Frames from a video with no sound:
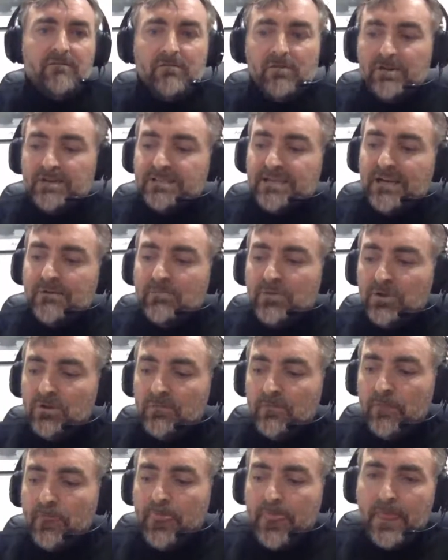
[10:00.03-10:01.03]
For
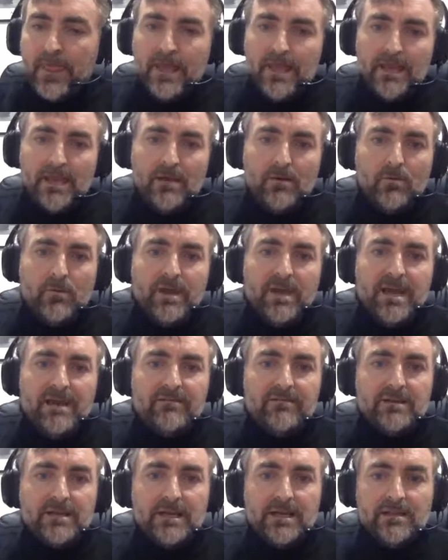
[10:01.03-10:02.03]
example, we
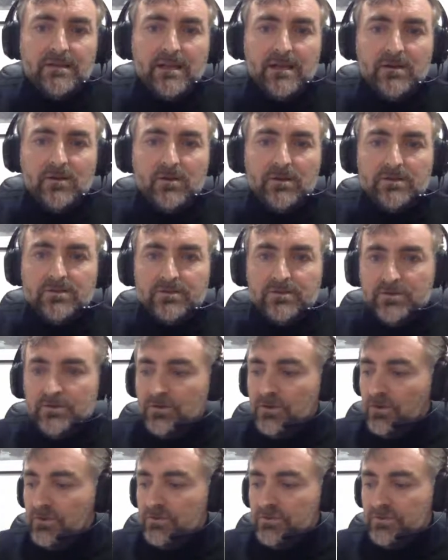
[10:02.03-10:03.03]
have, and I'm going
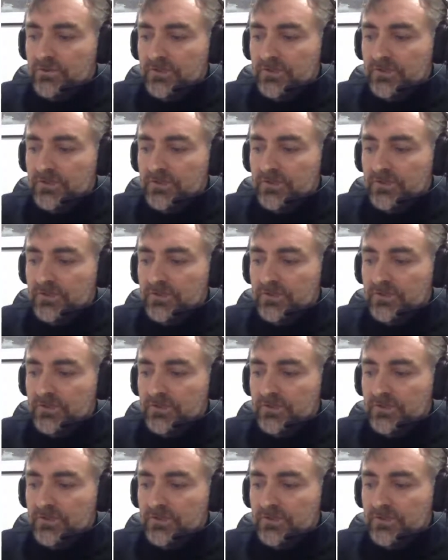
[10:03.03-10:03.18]
to go